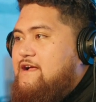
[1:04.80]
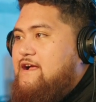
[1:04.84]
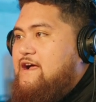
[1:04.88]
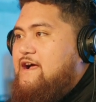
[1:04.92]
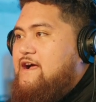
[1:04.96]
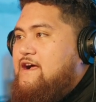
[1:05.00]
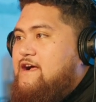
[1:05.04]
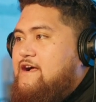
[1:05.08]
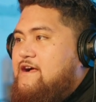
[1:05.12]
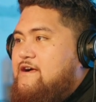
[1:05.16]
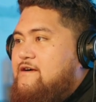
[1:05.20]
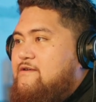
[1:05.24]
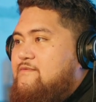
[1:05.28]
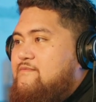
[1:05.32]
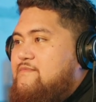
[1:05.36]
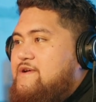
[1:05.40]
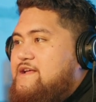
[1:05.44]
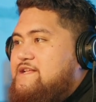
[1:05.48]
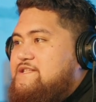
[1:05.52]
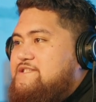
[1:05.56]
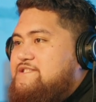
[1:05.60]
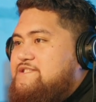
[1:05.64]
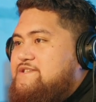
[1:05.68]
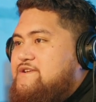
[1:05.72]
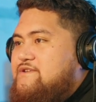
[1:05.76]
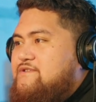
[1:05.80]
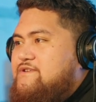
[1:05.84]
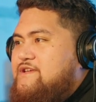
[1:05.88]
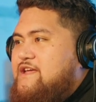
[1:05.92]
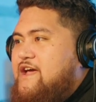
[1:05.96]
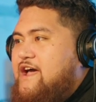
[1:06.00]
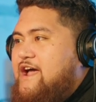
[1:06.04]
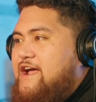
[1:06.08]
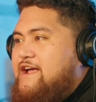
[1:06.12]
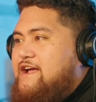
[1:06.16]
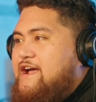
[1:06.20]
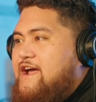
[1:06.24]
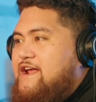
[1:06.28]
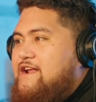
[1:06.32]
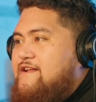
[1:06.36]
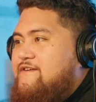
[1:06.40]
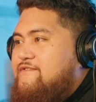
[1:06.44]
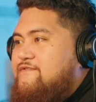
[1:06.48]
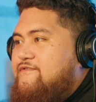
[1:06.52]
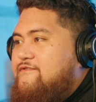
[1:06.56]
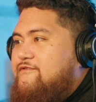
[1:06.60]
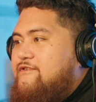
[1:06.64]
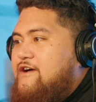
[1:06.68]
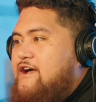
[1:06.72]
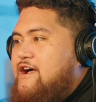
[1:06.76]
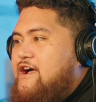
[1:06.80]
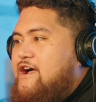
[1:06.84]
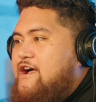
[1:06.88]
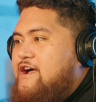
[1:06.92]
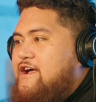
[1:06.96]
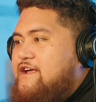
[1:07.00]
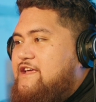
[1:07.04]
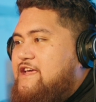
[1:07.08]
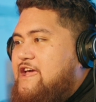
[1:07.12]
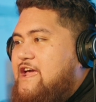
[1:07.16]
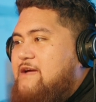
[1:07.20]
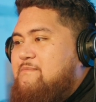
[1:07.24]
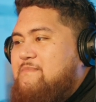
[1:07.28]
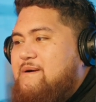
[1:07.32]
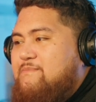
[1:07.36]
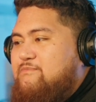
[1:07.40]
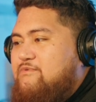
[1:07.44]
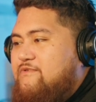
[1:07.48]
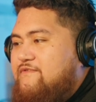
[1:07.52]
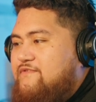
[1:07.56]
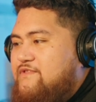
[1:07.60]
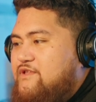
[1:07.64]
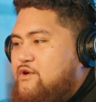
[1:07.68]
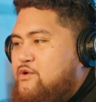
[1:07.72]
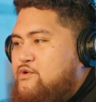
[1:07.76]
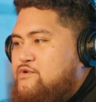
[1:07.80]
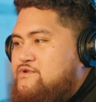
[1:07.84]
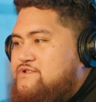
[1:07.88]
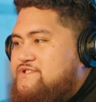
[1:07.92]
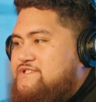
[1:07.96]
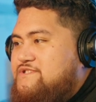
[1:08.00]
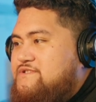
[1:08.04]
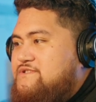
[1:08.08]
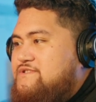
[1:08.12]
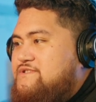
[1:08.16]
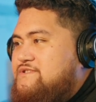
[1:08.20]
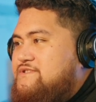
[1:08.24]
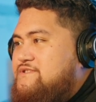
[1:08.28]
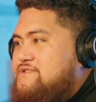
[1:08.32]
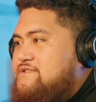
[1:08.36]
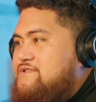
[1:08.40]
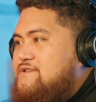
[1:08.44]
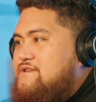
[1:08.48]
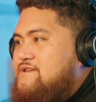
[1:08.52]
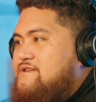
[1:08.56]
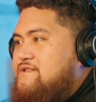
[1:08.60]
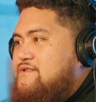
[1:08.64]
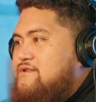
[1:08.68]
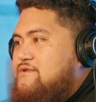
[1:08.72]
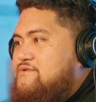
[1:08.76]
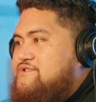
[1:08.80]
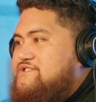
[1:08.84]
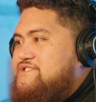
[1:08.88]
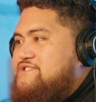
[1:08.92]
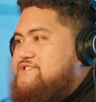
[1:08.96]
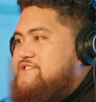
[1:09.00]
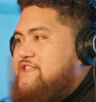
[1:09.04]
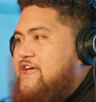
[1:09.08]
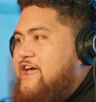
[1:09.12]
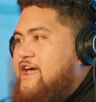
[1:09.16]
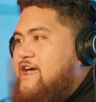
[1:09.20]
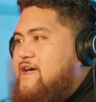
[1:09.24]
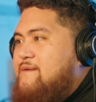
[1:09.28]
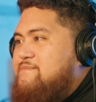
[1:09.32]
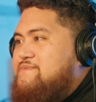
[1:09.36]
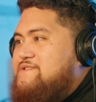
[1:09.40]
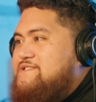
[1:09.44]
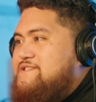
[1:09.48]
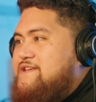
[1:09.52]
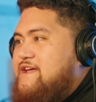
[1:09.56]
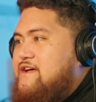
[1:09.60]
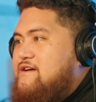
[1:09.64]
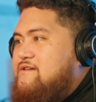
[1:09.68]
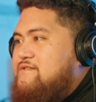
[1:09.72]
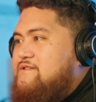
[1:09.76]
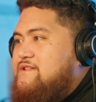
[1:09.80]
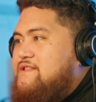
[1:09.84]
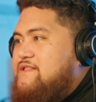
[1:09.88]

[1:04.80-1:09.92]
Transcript: And so yeah, I kind of came up with those stab sound